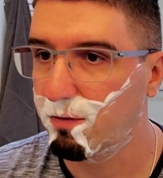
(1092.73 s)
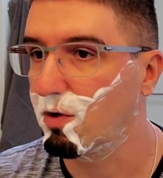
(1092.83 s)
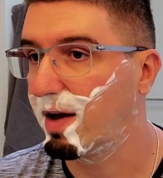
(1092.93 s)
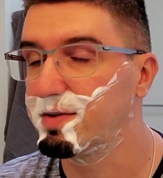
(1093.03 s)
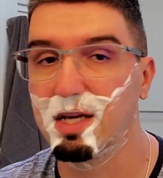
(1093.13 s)
If
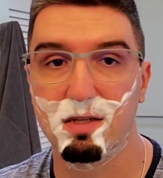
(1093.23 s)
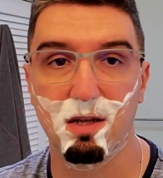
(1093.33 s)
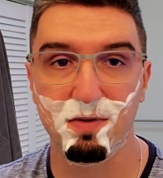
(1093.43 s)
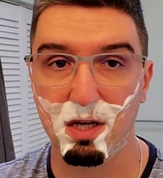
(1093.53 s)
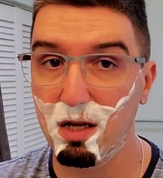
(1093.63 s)
you have
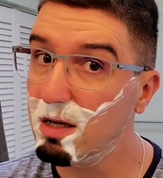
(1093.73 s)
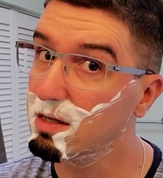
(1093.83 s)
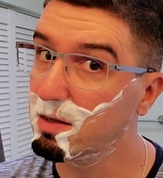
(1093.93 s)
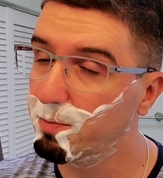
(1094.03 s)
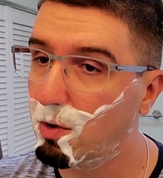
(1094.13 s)
sensitive skin,
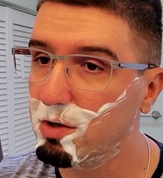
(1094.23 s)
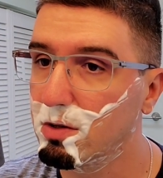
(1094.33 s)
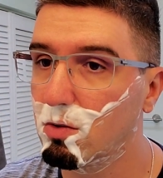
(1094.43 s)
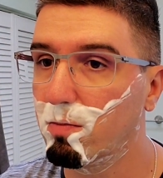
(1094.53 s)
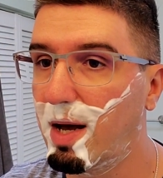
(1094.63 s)
it's
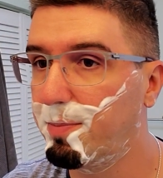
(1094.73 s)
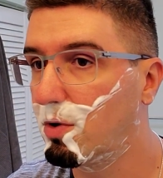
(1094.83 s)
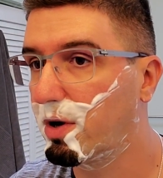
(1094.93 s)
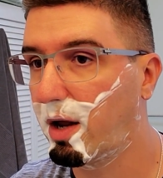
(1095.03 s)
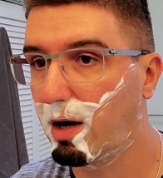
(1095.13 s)
important to map
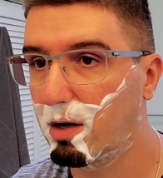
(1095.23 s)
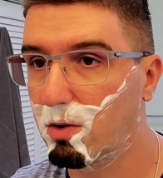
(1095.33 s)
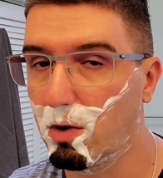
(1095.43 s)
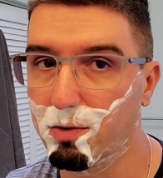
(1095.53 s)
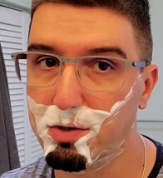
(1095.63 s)
your hair
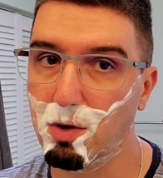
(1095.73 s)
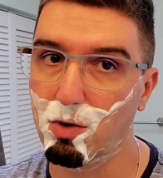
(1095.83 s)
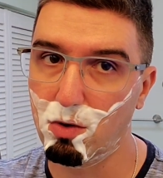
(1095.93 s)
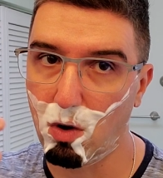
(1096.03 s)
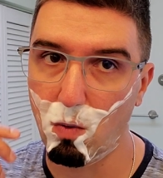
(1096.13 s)
growth so
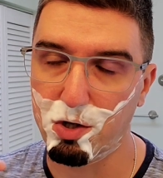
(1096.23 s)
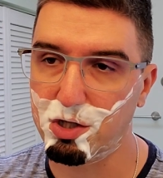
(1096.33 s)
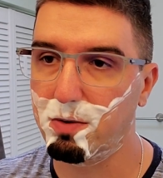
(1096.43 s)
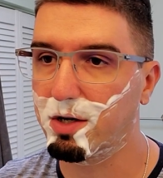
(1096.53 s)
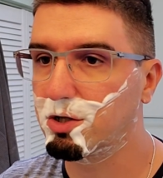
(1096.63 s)
you know
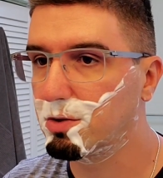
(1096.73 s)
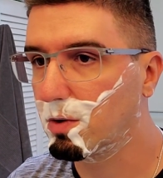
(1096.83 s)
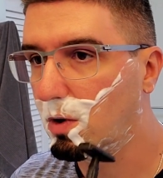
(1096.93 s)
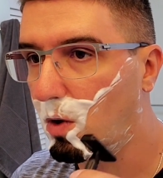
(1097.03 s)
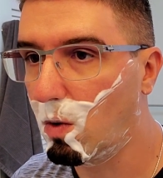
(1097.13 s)
which direction
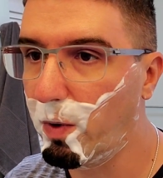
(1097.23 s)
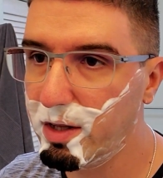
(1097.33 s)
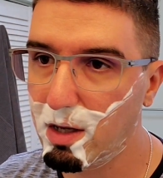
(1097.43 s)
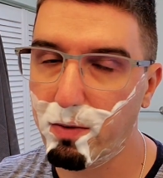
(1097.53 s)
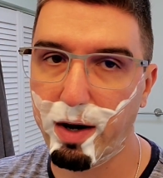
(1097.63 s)
to go
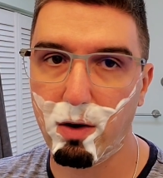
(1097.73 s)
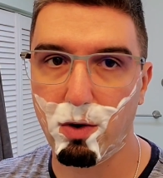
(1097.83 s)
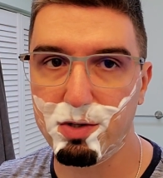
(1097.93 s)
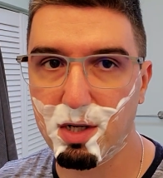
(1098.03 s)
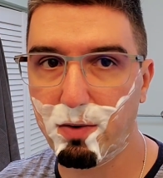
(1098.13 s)
with the grain,
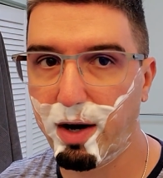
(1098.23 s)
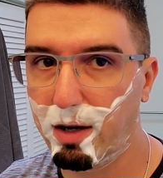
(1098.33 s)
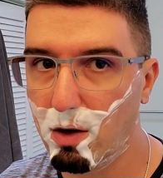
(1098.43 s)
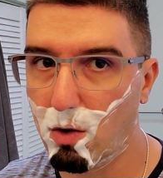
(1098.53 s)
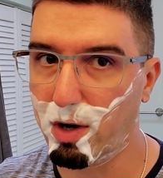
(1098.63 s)
cross the
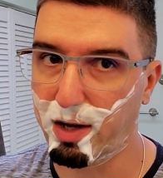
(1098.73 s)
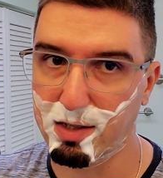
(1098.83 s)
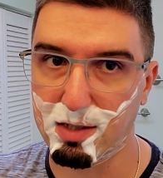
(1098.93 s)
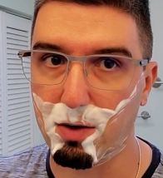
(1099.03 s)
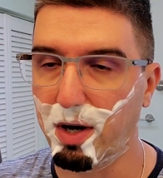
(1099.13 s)
grain, or
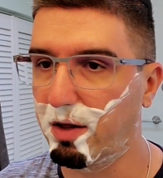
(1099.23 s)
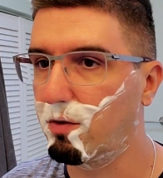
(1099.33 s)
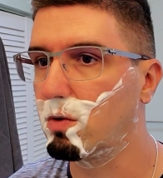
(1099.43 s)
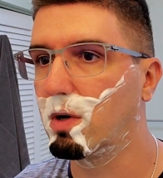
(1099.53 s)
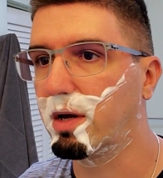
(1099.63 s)
against the grain
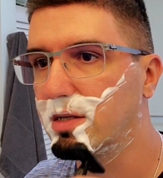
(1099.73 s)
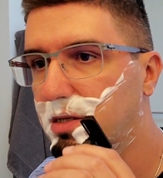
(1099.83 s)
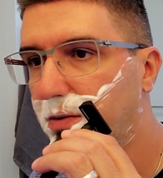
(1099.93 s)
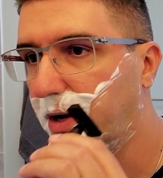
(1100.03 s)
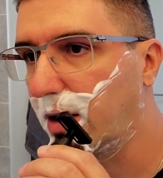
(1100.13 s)
if you do
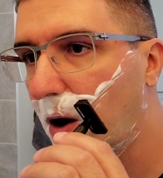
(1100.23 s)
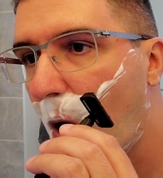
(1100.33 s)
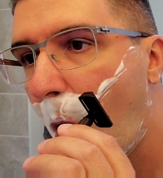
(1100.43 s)
against the grain.